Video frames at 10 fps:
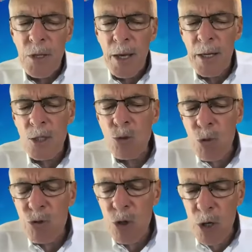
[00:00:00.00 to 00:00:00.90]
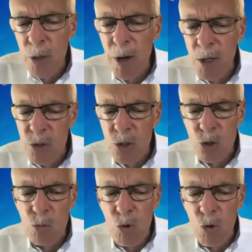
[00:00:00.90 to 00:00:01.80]
And as we thought about
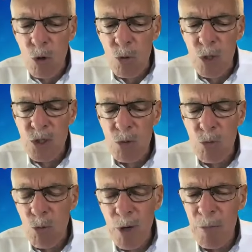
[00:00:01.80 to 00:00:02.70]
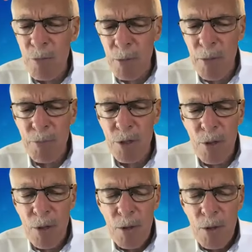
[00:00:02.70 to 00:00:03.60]
this more, we said, well, wait a minute, maybe
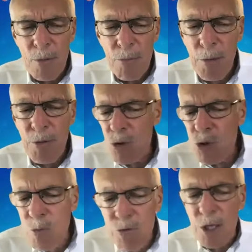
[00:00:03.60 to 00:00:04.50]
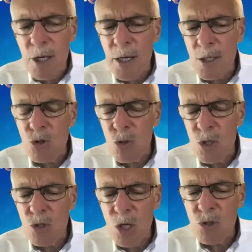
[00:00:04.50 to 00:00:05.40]
there's some validity to
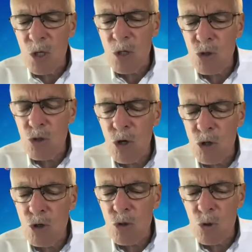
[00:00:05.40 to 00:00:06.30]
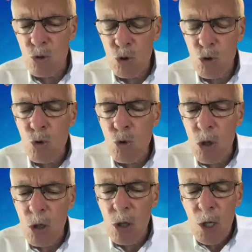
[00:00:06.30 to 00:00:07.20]
this as an instructional
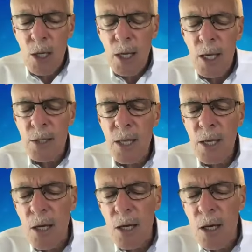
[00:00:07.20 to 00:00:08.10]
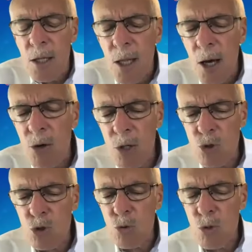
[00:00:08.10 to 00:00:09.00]
tool. And that allowed
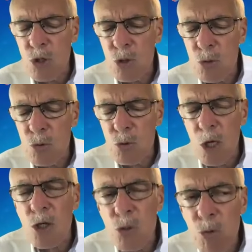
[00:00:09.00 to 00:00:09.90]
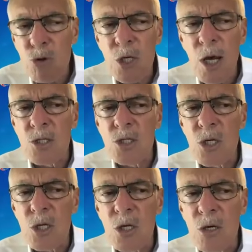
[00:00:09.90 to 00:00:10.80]
us to explore the
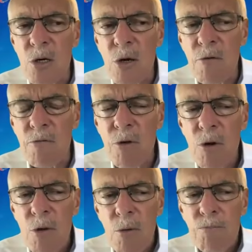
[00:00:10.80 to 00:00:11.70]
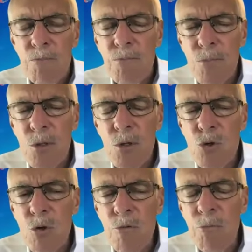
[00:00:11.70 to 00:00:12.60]
idea of sort of